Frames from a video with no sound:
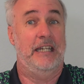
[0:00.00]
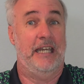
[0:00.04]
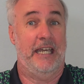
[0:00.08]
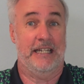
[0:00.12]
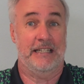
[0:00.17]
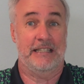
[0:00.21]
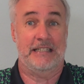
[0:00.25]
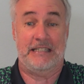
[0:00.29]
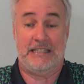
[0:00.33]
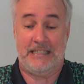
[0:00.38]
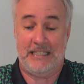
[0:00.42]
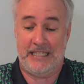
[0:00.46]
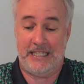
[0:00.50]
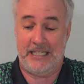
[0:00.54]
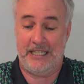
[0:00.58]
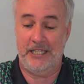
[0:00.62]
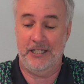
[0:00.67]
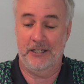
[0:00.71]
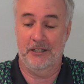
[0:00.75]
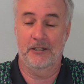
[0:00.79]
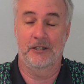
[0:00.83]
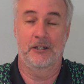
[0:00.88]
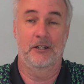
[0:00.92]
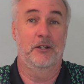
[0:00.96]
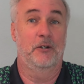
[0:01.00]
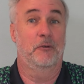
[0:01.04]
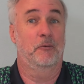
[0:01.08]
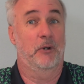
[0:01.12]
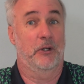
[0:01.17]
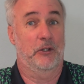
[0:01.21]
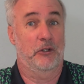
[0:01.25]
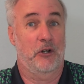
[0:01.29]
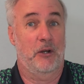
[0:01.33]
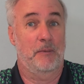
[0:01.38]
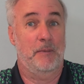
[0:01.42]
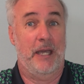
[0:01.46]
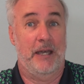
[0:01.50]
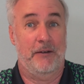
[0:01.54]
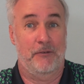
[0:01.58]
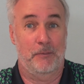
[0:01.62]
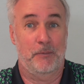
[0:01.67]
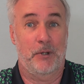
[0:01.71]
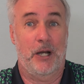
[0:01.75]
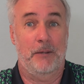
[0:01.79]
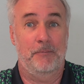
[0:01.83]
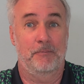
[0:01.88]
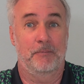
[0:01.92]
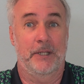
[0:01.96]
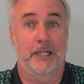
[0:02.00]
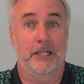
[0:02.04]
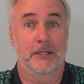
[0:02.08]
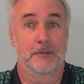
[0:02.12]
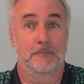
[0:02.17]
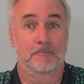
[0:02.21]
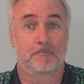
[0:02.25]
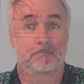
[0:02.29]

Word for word: and see whether I may have a problem here.